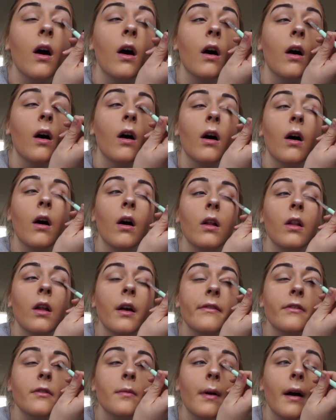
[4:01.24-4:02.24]
all
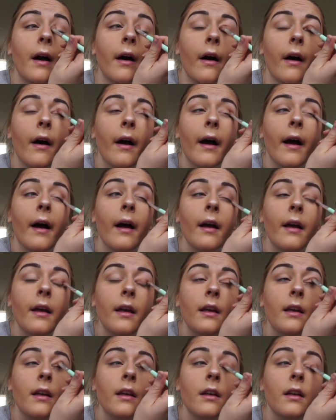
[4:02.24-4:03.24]
over my
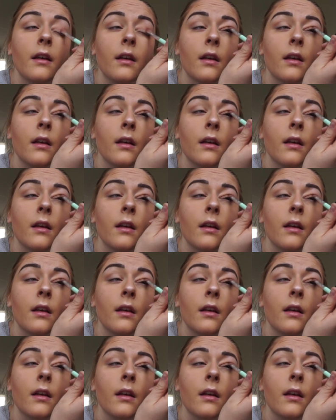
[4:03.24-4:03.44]
eye.